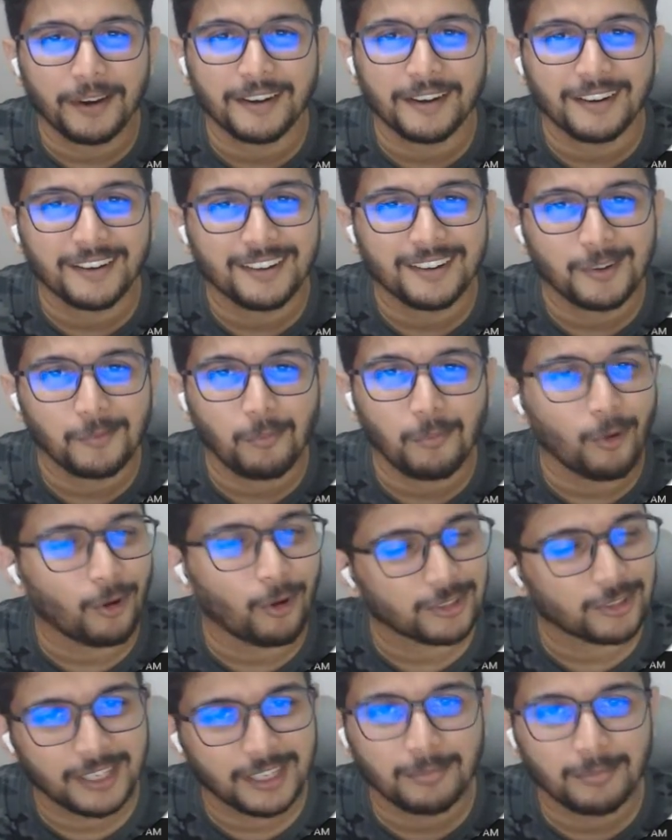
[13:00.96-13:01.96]
but
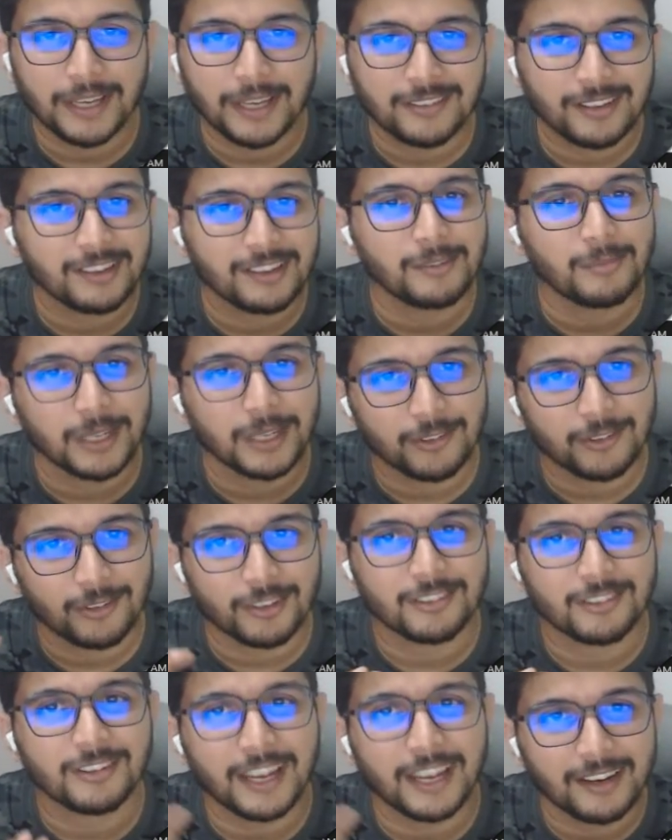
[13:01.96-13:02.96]
posting basically means
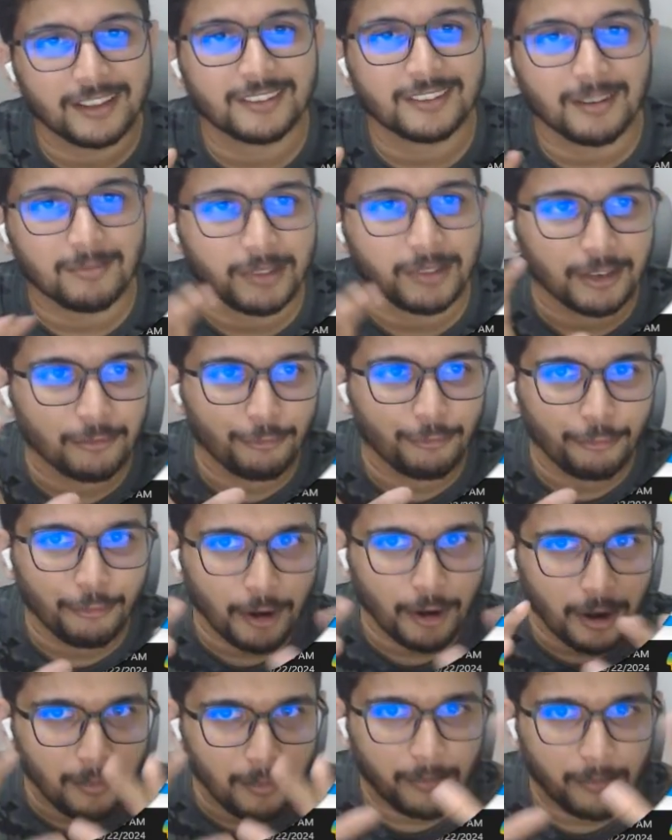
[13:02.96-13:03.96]
you're sending something
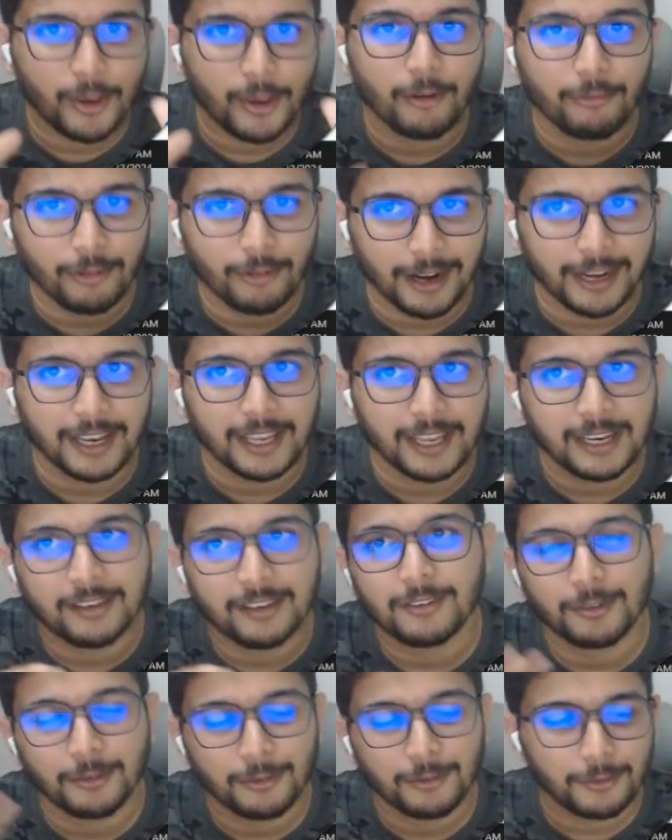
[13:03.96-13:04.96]
from your front
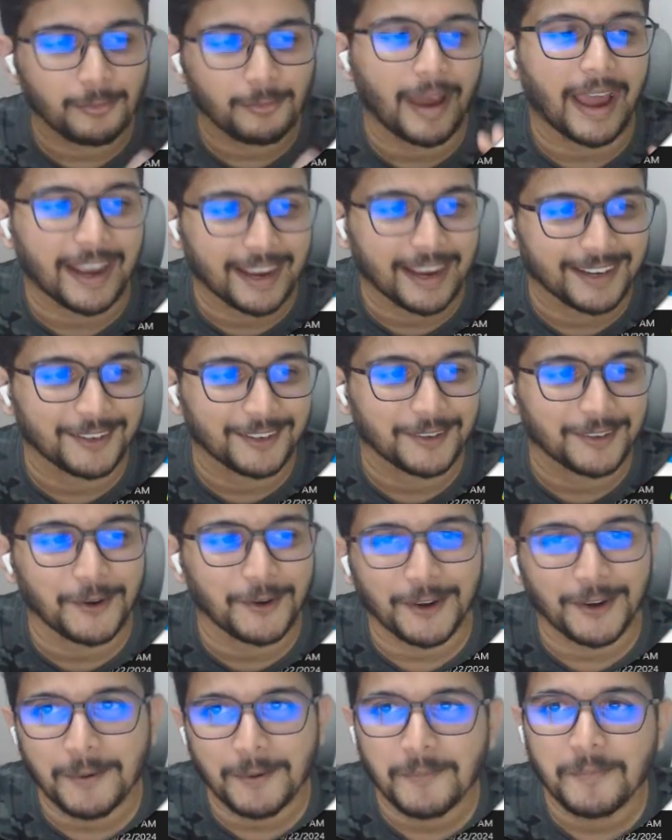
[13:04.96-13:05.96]
end to back end,
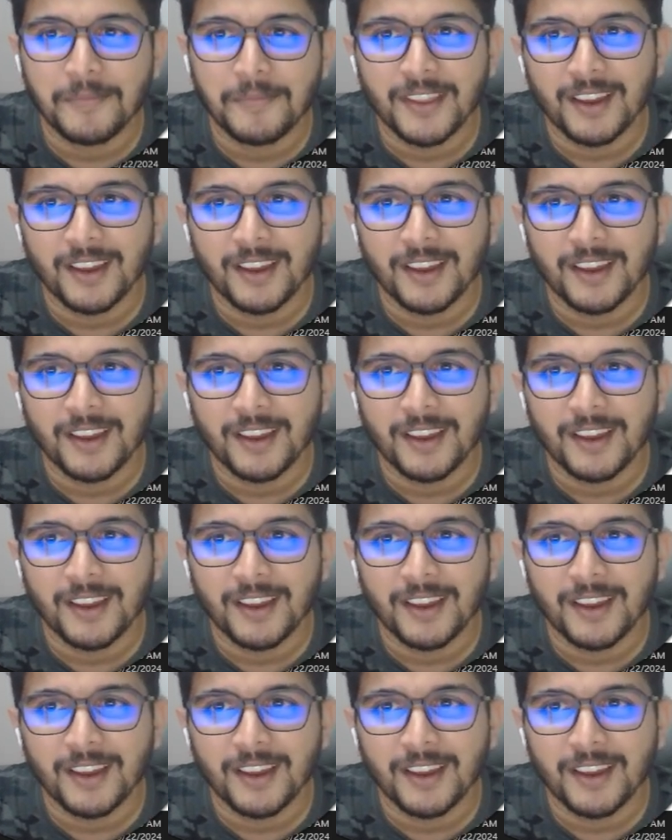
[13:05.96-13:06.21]
okay?